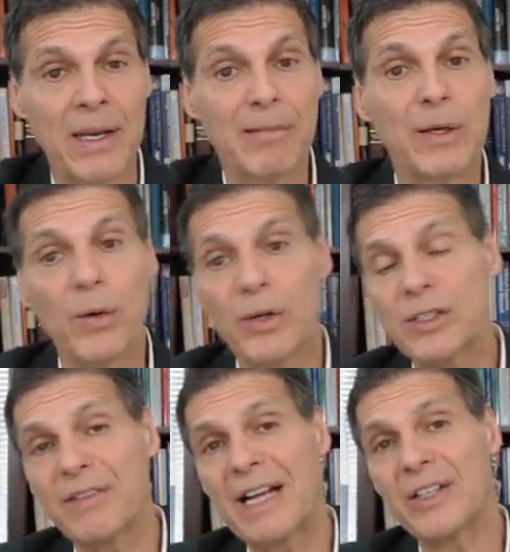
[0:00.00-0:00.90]
Record
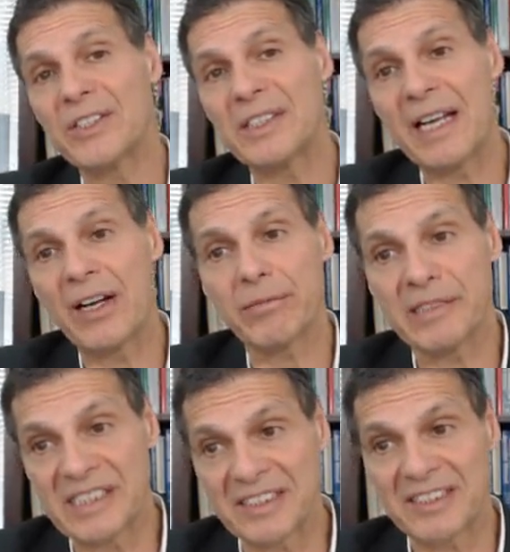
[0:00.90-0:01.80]
your values in the health
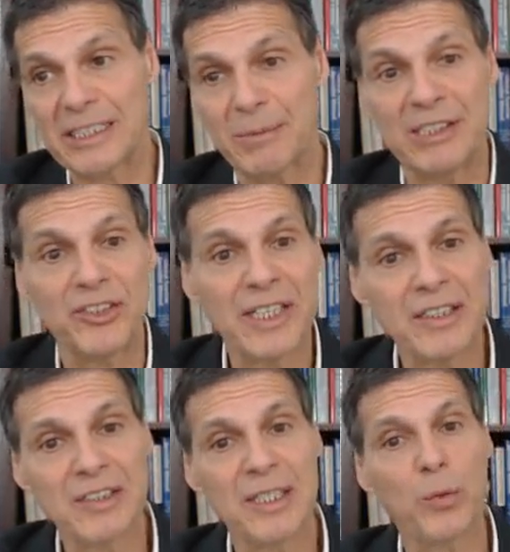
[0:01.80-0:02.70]
risk assessment and check
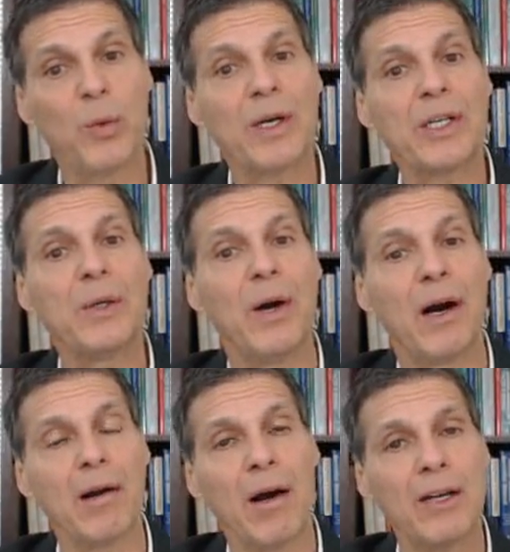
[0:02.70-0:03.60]
to see where you
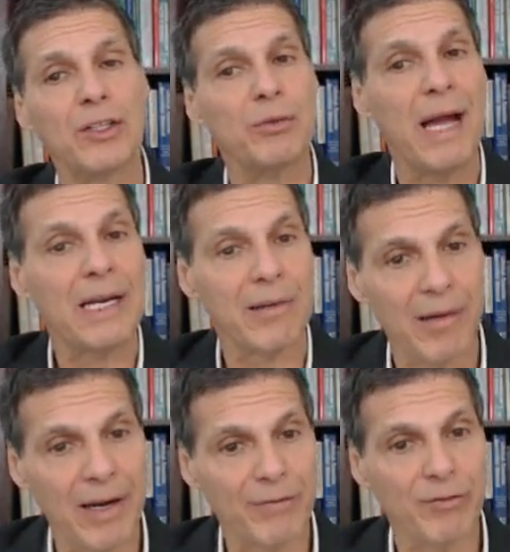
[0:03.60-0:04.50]
are on track
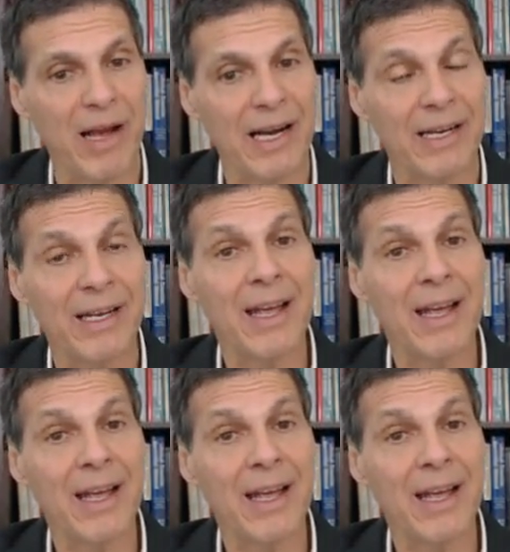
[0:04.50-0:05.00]
or off track.